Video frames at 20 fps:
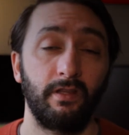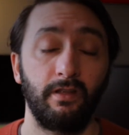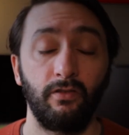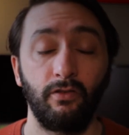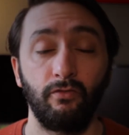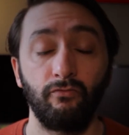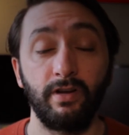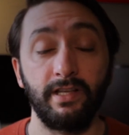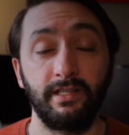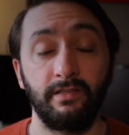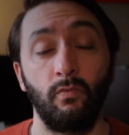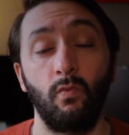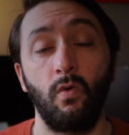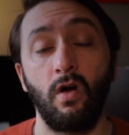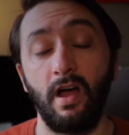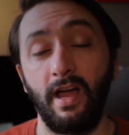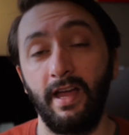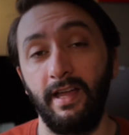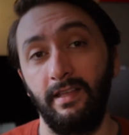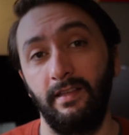The reason
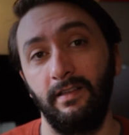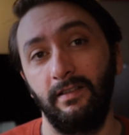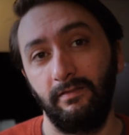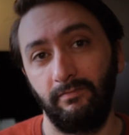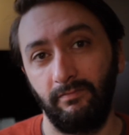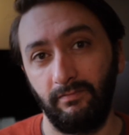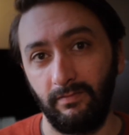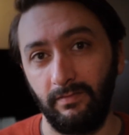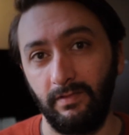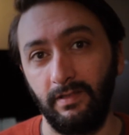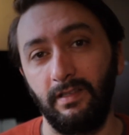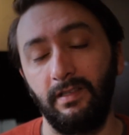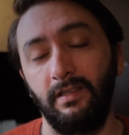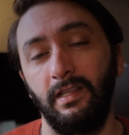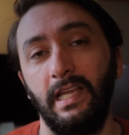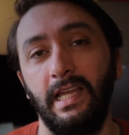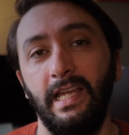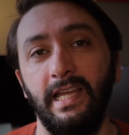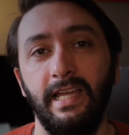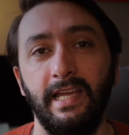why
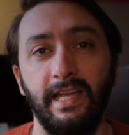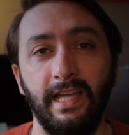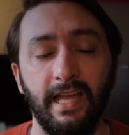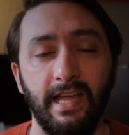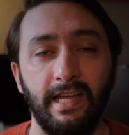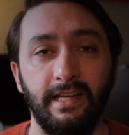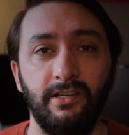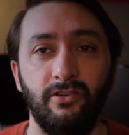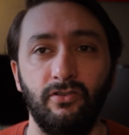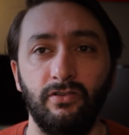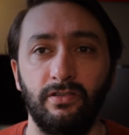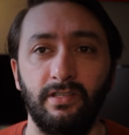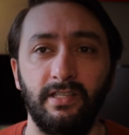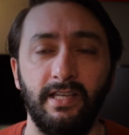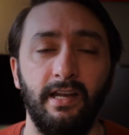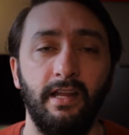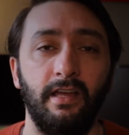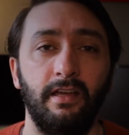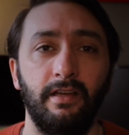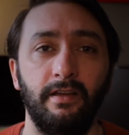he engaged or
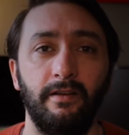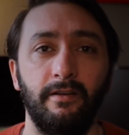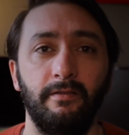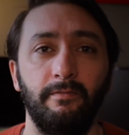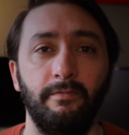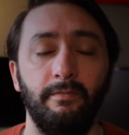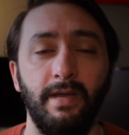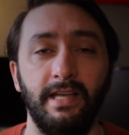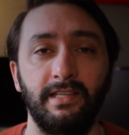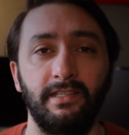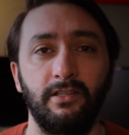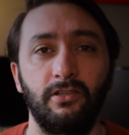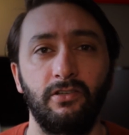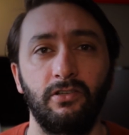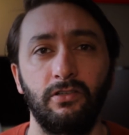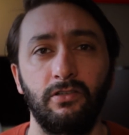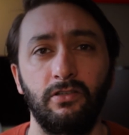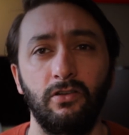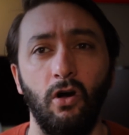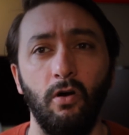sent a message
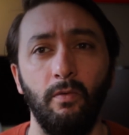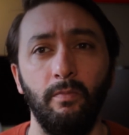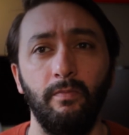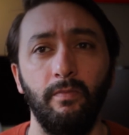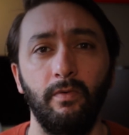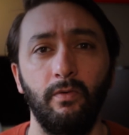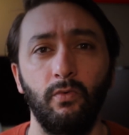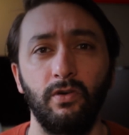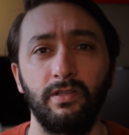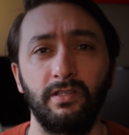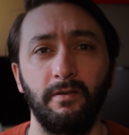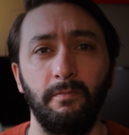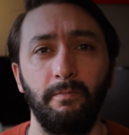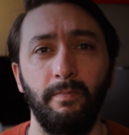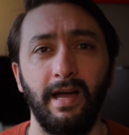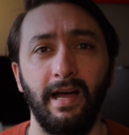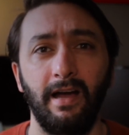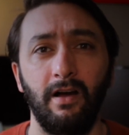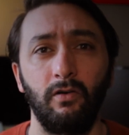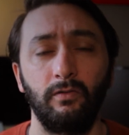to Tom was
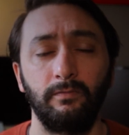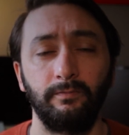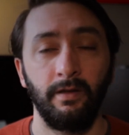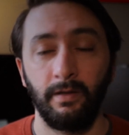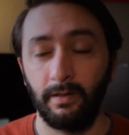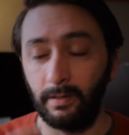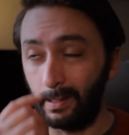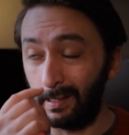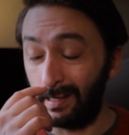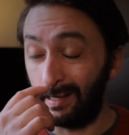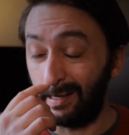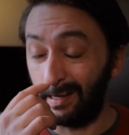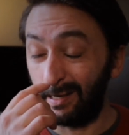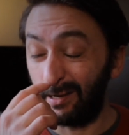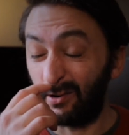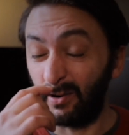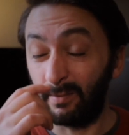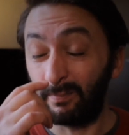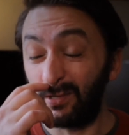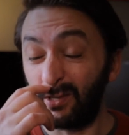about
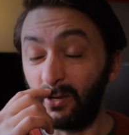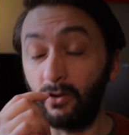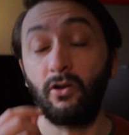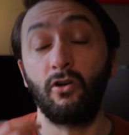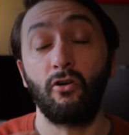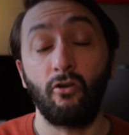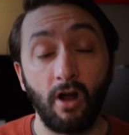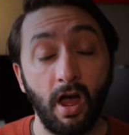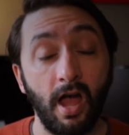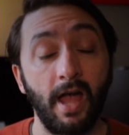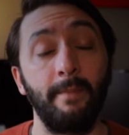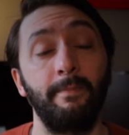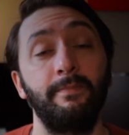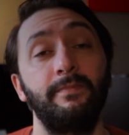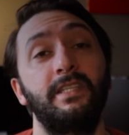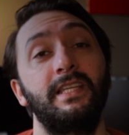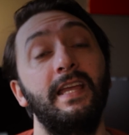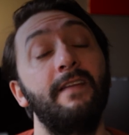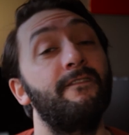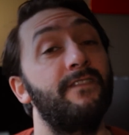crypto
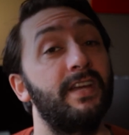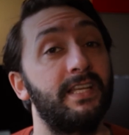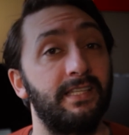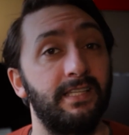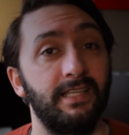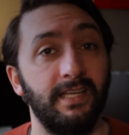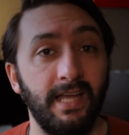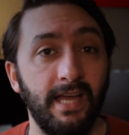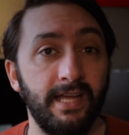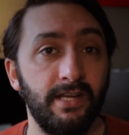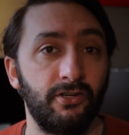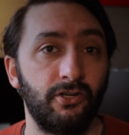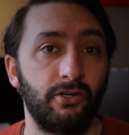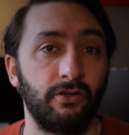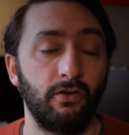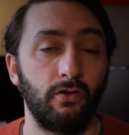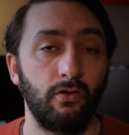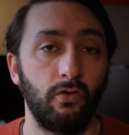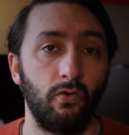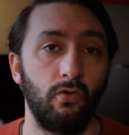crimes
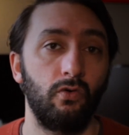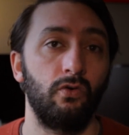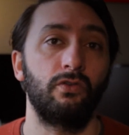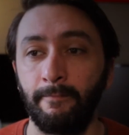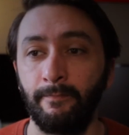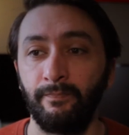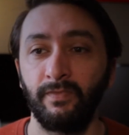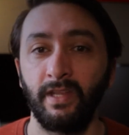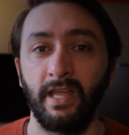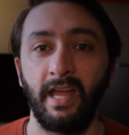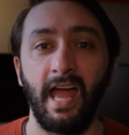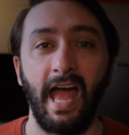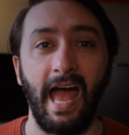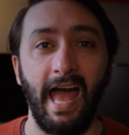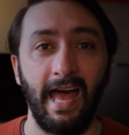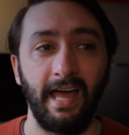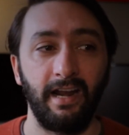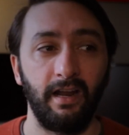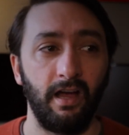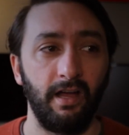investigation course,
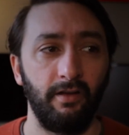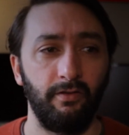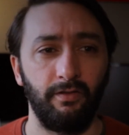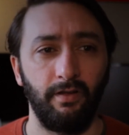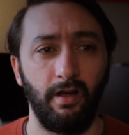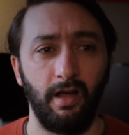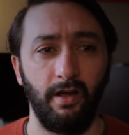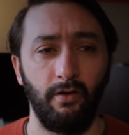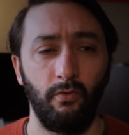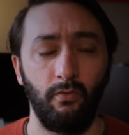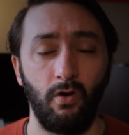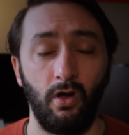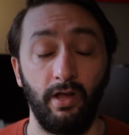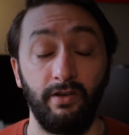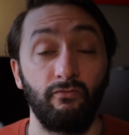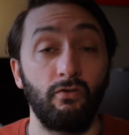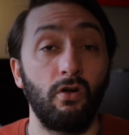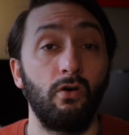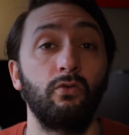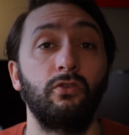and I
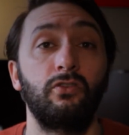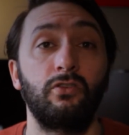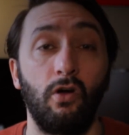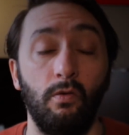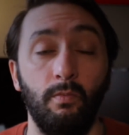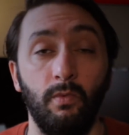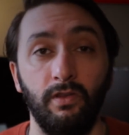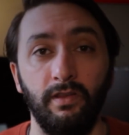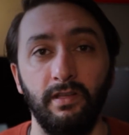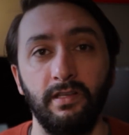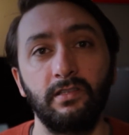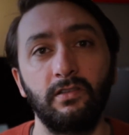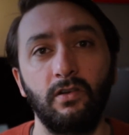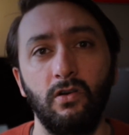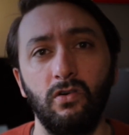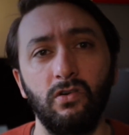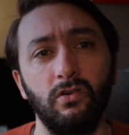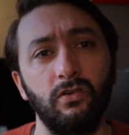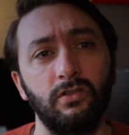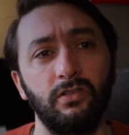enrolled Tom on this
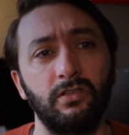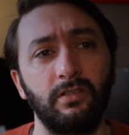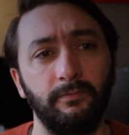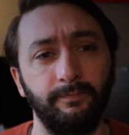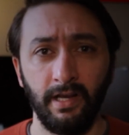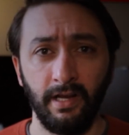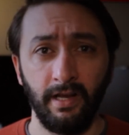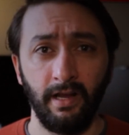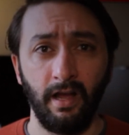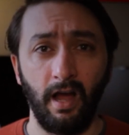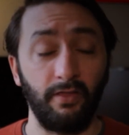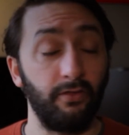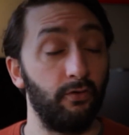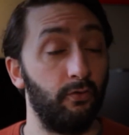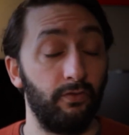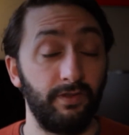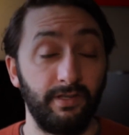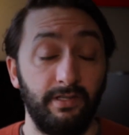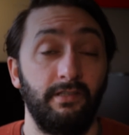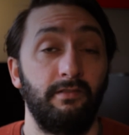course. I
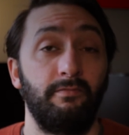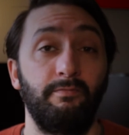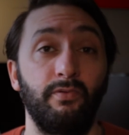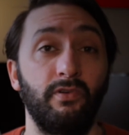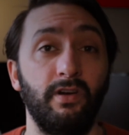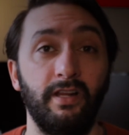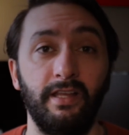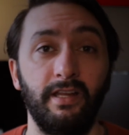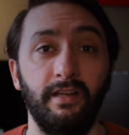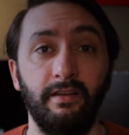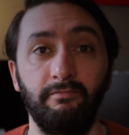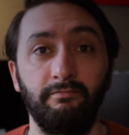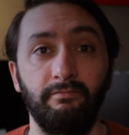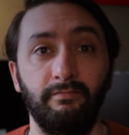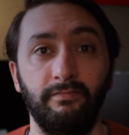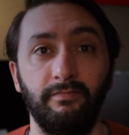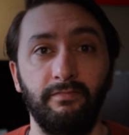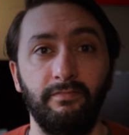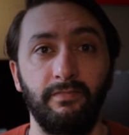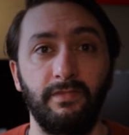thought this is a brilliant
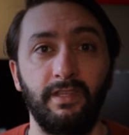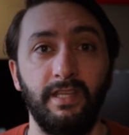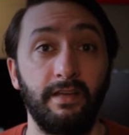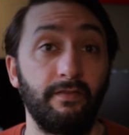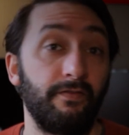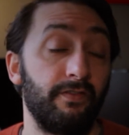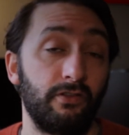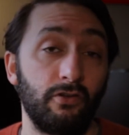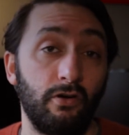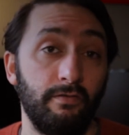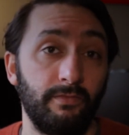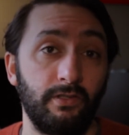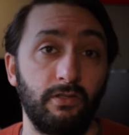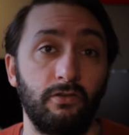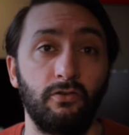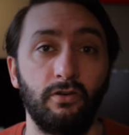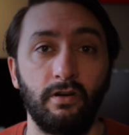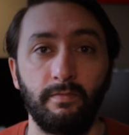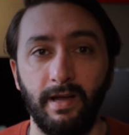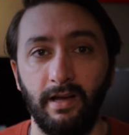thing for Tom to
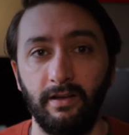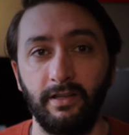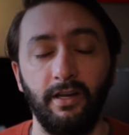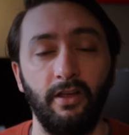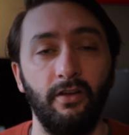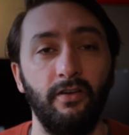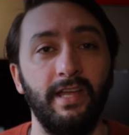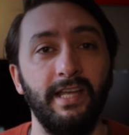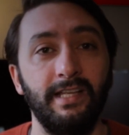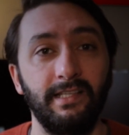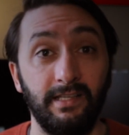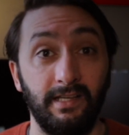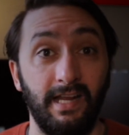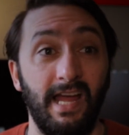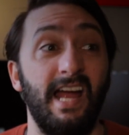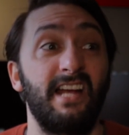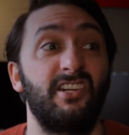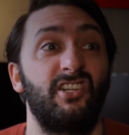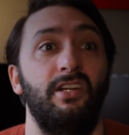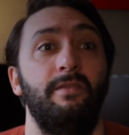talk about. He's going to
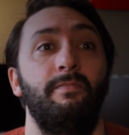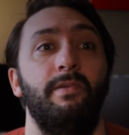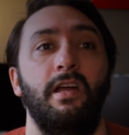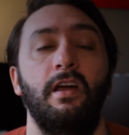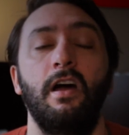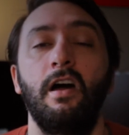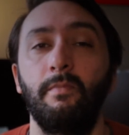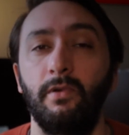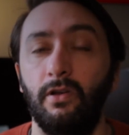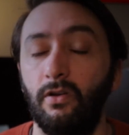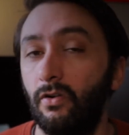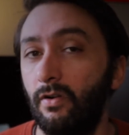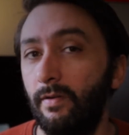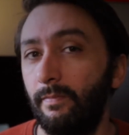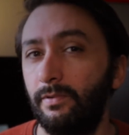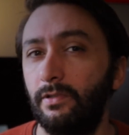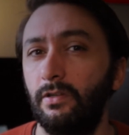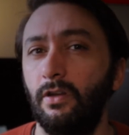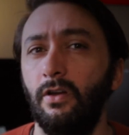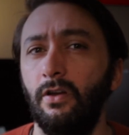actually become a
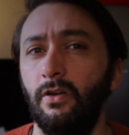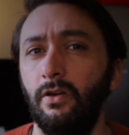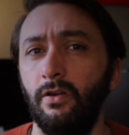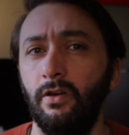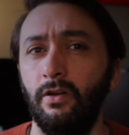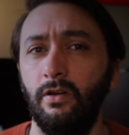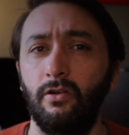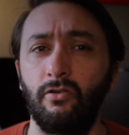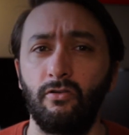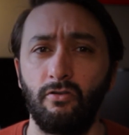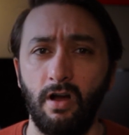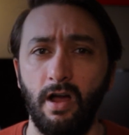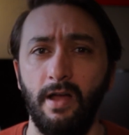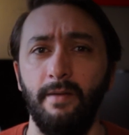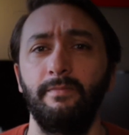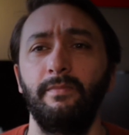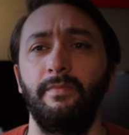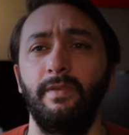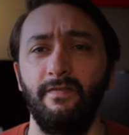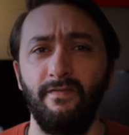crypto
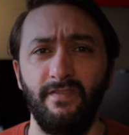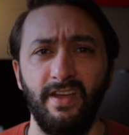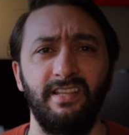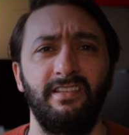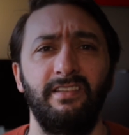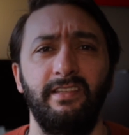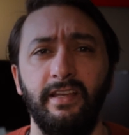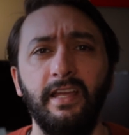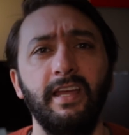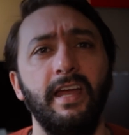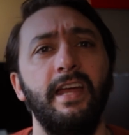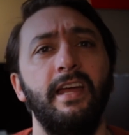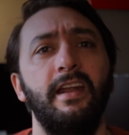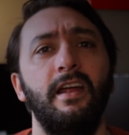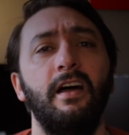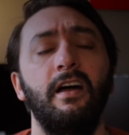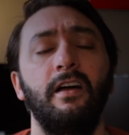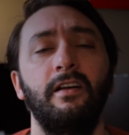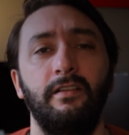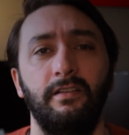crime
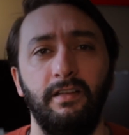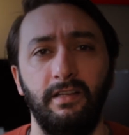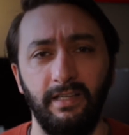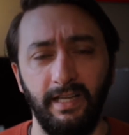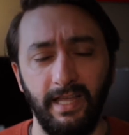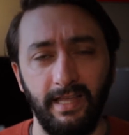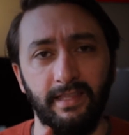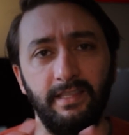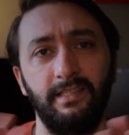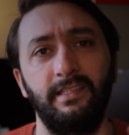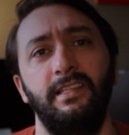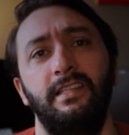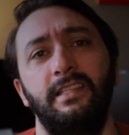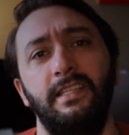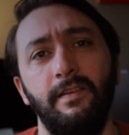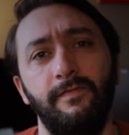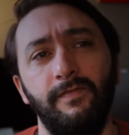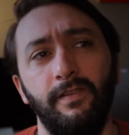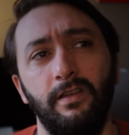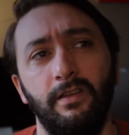investigator and get this
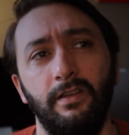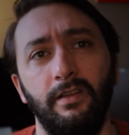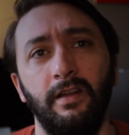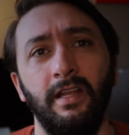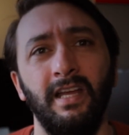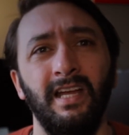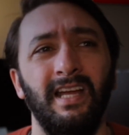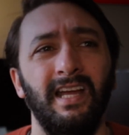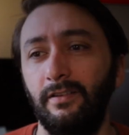certificate.